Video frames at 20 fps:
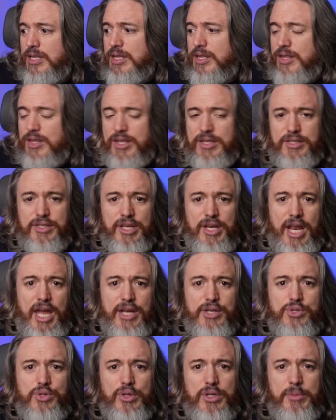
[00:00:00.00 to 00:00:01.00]
this could
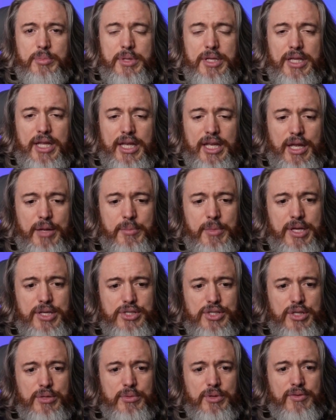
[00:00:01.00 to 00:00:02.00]
actually be, like I
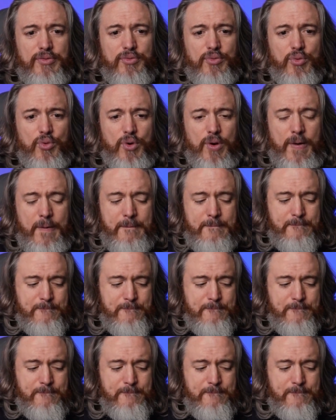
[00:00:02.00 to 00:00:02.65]
mentioned before,